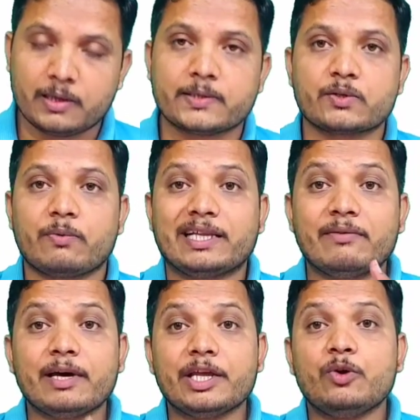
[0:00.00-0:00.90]
So
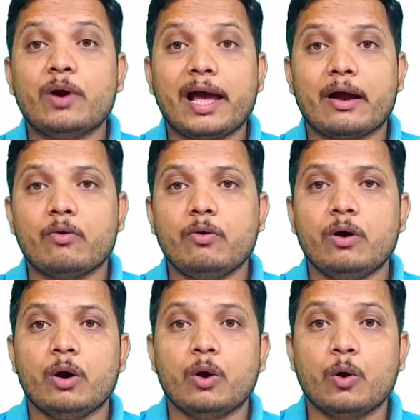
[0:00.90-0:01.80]
whenever you have
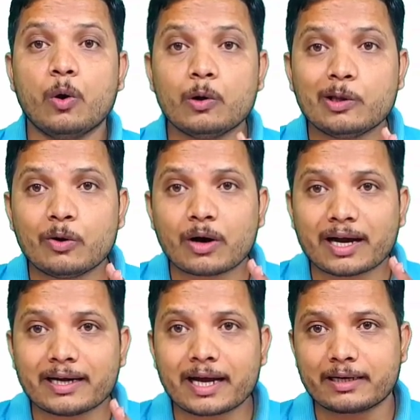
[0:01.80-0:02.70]
hollow
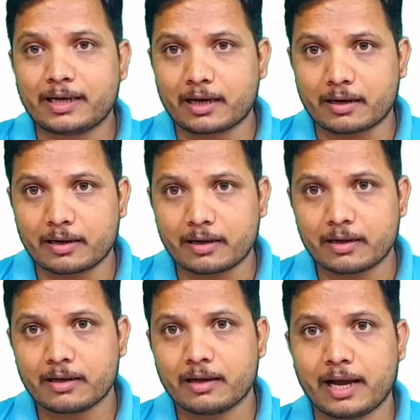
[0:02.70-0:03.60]
conductor
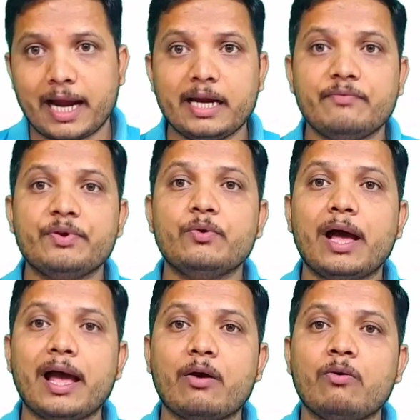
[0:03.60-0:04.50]
and if you
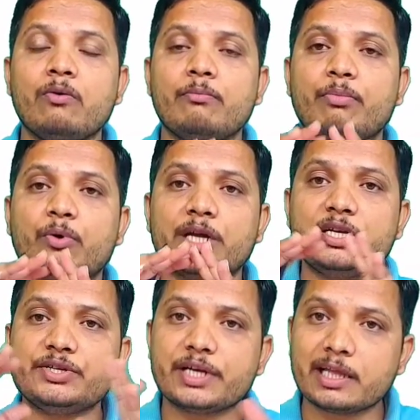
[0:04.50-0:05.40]
have
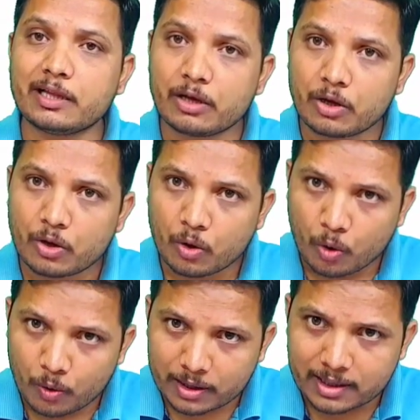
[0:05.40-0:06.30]
potential
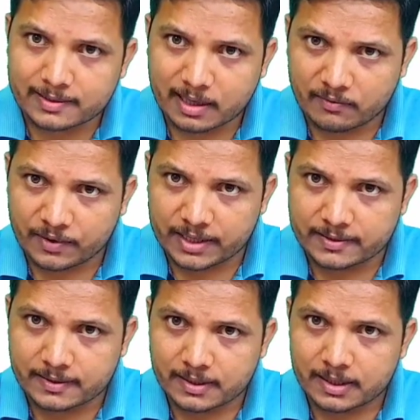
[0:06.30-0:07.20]
over the
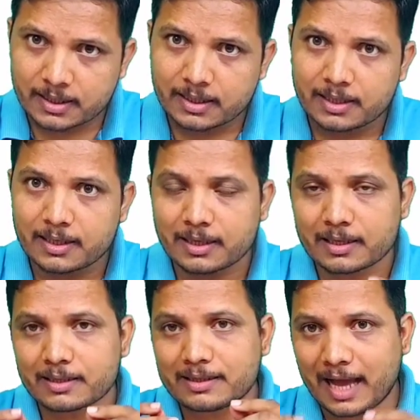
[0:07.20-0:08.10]
surface,
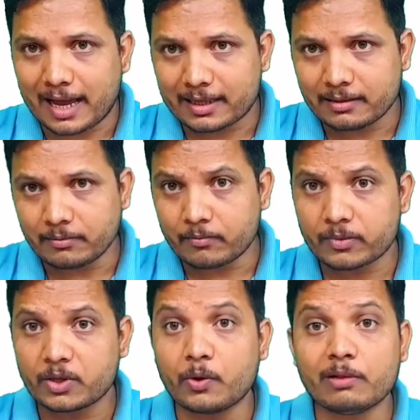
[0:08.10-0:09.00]
then
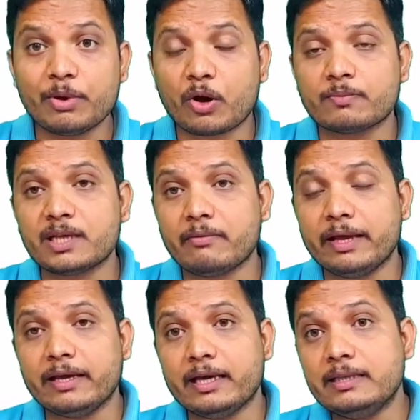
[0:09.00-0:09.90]
you will be
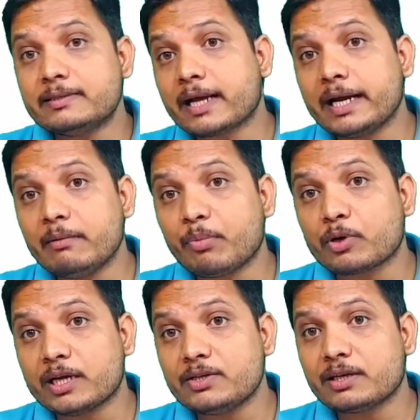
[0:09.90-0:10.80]
observing inside
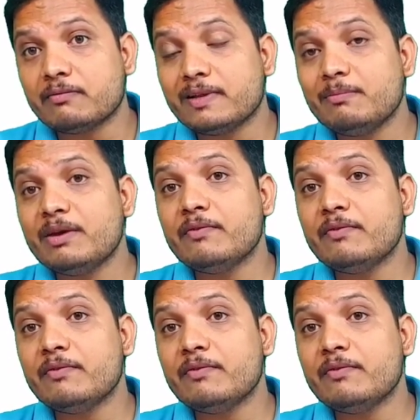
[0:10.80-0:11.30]
potential will be